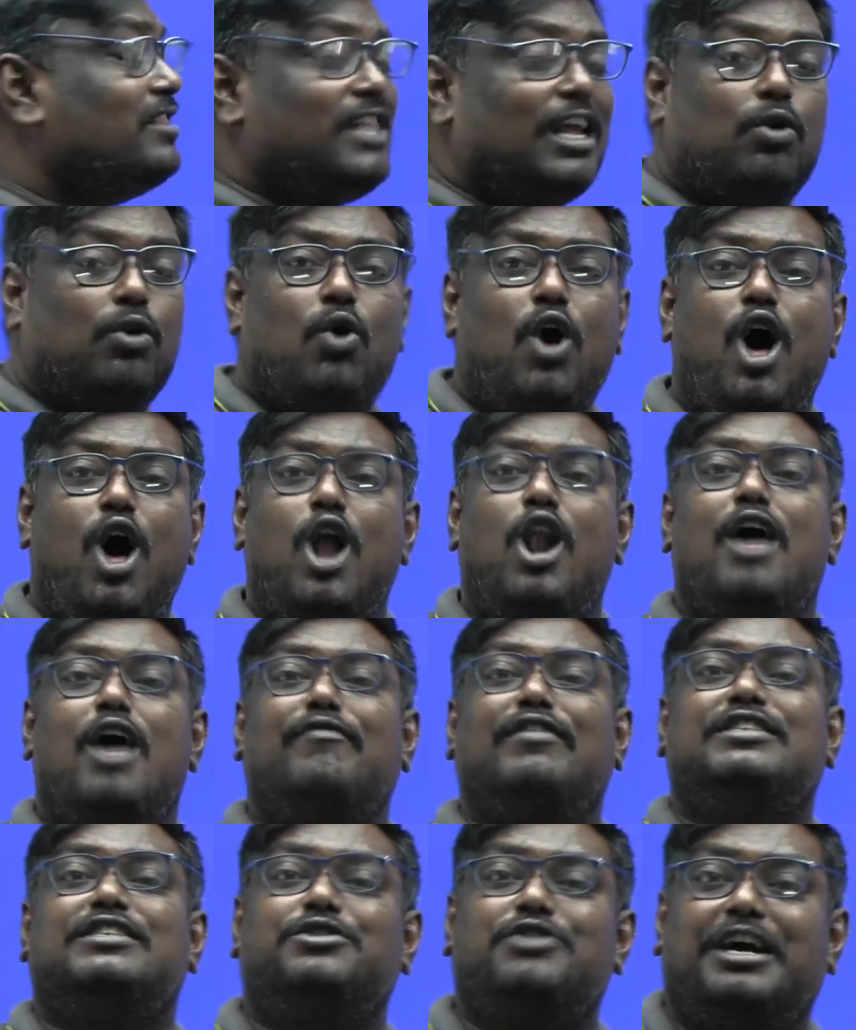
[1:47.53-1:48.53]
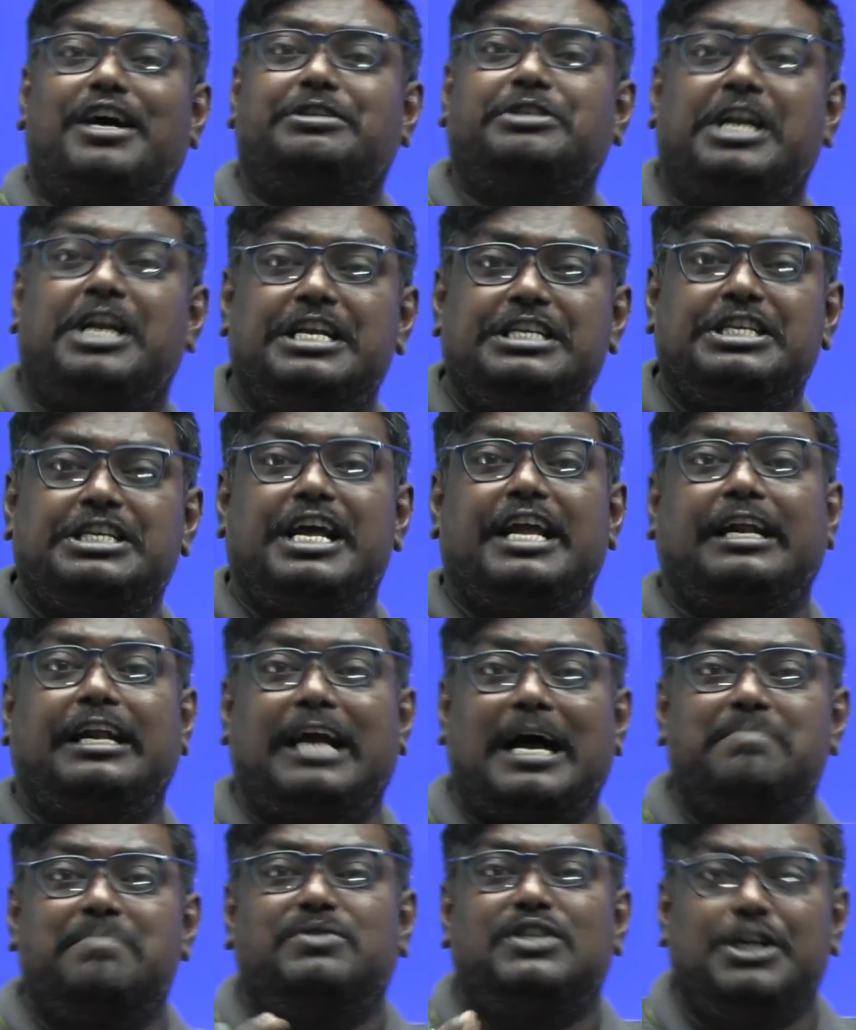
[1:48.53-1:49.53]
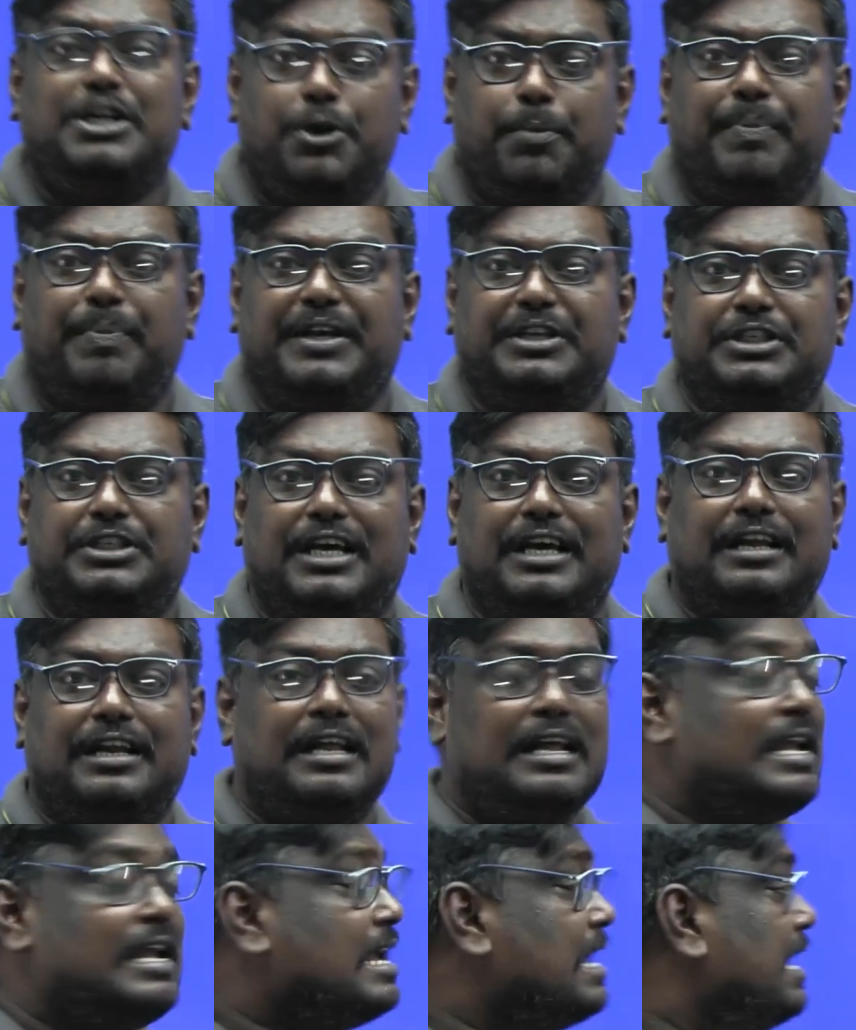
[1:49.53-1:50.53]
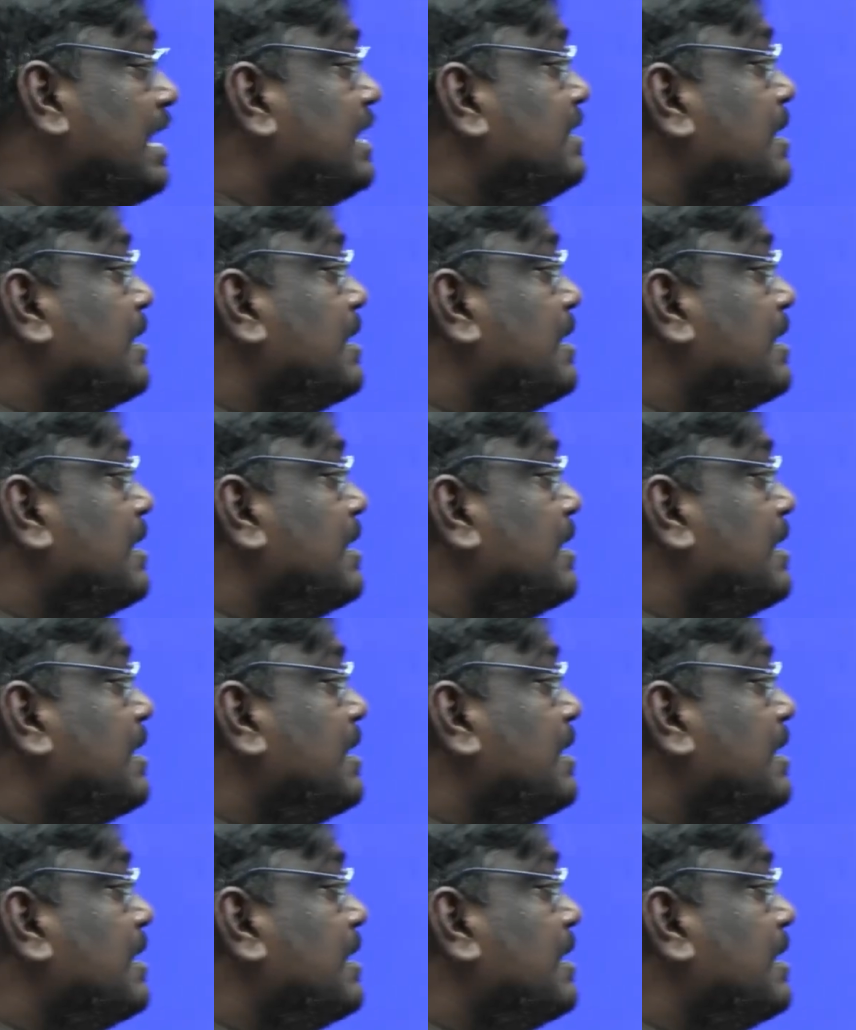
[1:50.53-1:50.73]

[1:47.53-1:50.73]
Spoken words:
role of a structural engineer comes into picture in the